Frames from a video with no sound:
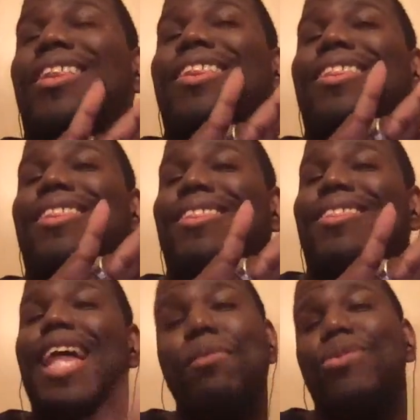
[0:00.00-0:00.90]

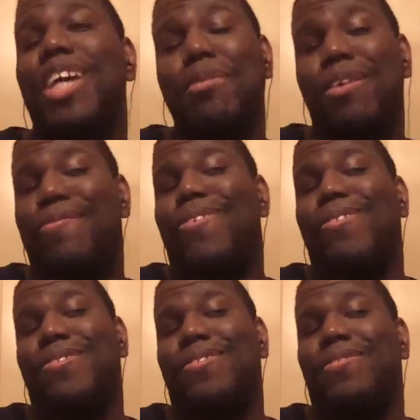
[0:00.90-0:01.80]
That movie came out first.